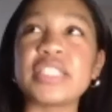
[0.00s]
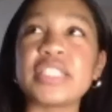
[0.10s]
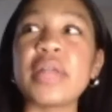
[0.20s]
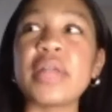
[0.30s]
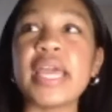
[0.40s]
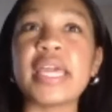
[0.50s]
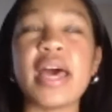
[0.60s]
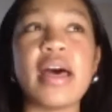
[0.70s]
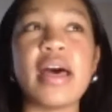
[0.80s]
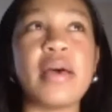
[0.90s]
So like,
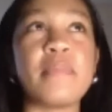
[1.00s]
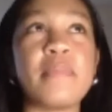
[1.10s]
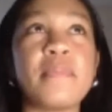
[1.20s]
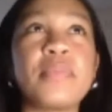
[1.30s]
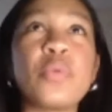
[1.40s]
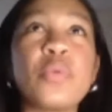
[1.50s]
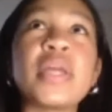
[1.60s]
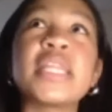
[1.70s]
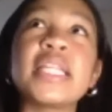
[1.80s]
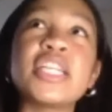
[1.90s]

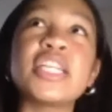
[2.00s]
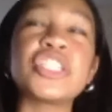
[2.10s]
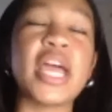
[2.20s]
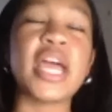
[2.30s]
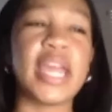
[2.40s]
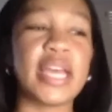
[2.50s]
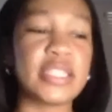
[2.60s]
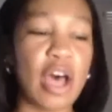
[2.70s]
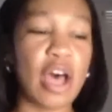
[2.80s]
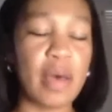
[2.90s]
one thing that Cheyenne
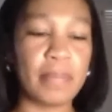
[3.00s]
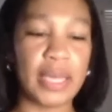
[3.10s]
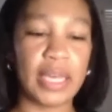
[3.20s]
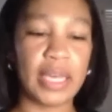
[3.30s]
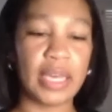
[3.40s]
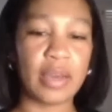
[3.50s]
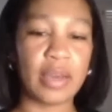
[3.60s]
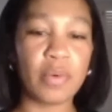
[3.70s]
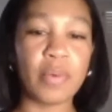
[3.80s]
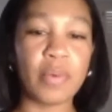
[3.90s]
taught me
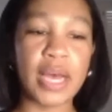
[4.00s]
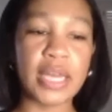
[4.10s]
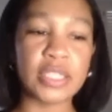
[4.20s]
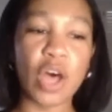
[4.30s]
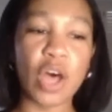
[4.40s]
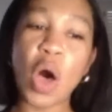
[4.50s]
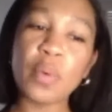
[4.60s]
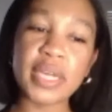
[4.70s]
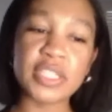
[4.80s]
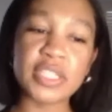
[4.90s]
was
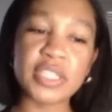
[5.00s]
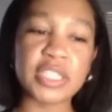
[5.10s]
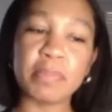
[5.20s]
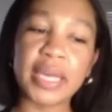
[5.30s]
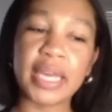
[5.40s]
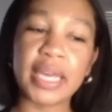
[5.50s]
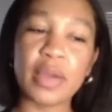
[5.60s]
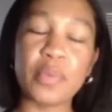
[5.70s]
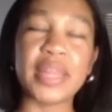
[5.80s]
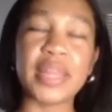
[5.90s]
always just be,
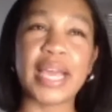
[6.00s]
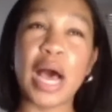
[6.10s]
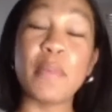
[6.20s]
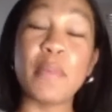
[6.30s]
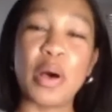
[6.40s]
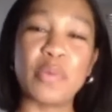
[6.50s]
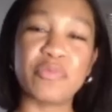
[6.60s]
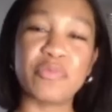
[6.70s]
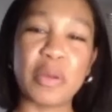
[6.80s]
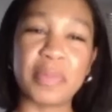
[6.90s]
when they come home
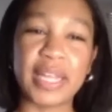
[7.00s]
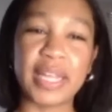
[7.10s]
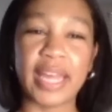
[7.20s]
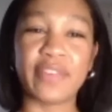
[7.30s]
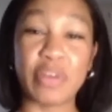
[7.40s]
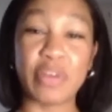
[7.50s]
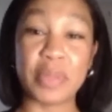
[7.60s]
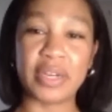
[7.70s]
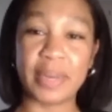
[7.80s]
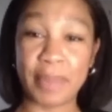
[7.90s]
from like from
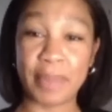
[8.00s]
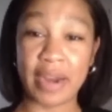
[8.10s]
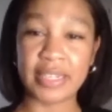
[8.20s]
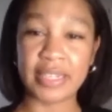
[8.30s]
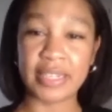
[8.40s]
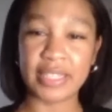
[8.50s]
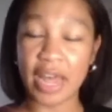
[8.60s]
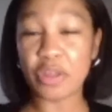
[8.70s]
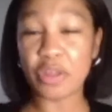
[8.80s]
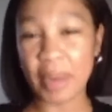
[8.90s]
their parents, the
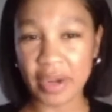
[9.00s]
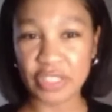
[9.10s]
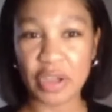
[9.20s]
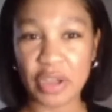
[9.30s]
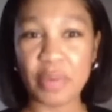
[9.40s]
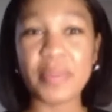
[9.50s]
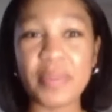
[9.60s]
other parents' home,